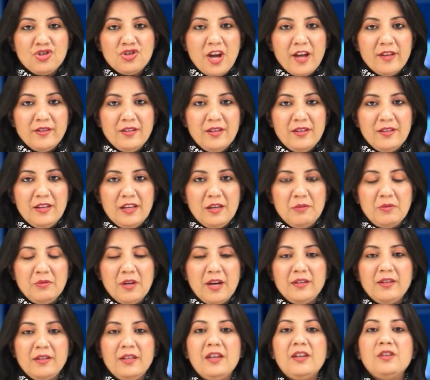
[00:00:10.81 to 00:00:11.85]
Chandni
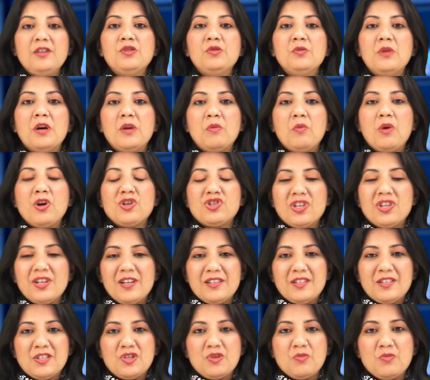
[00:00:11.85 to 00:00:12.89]
Nebnani and you are watching
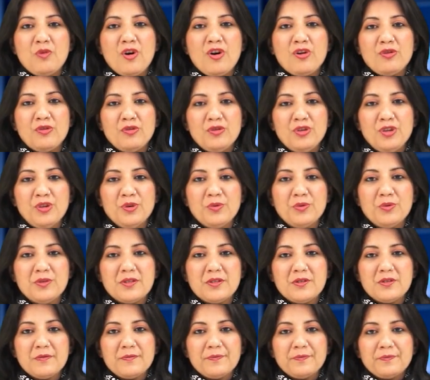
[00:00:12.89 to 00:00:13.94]
It's Tomorrow
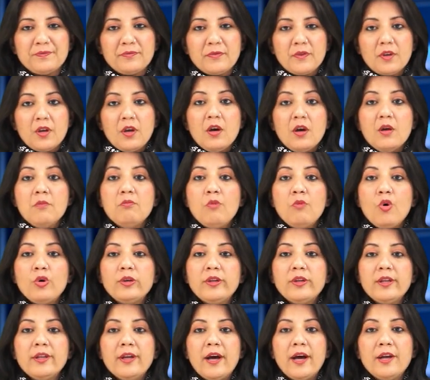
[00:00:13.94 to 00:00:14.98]
News. More
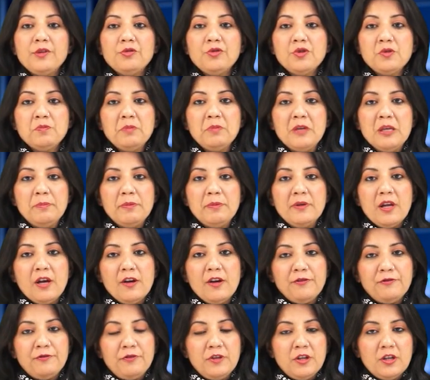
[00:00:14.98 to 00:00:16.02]
than 100 people
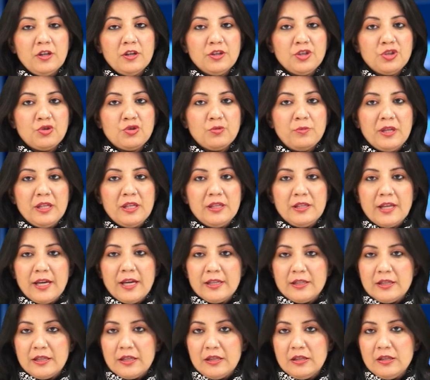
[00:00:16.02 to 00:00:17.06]
are feared to be
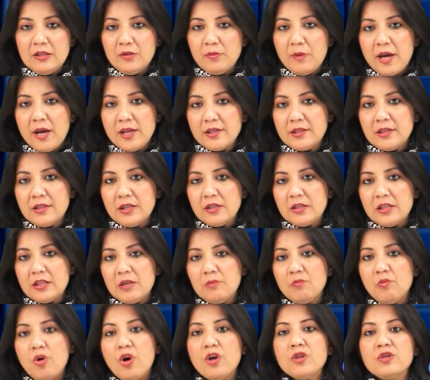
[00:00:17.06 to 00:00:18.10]
dead in
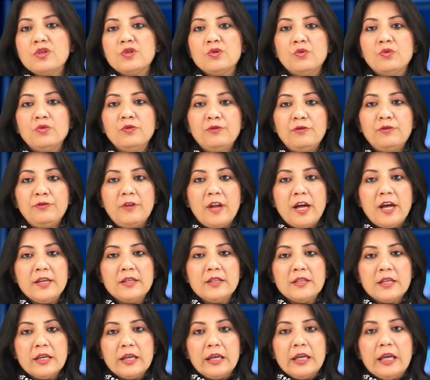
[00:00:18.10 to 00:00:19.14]
devastating monsoon
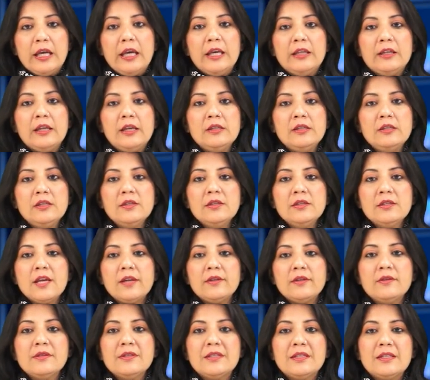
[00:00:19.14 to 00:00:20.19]
floods in Indian
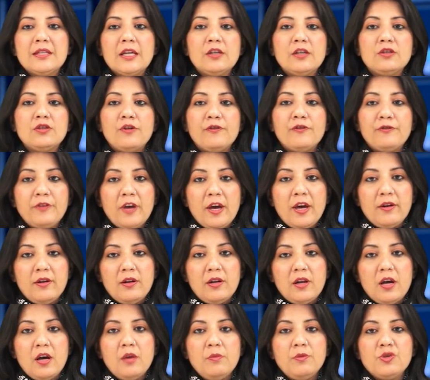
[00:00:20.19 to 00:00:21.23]
southern state of
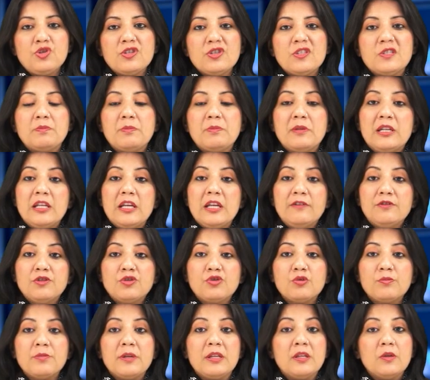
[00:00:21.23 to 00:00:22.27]
Kerala, which is
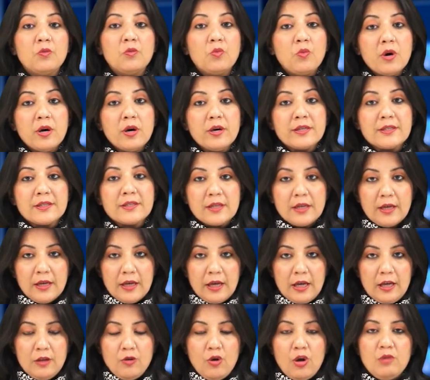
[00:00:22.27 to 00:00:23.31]
believed to be the worst
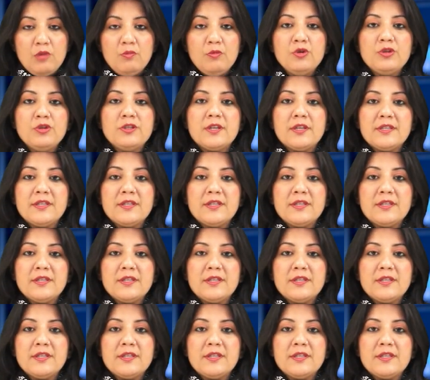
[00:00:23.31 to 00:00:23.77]
in almost a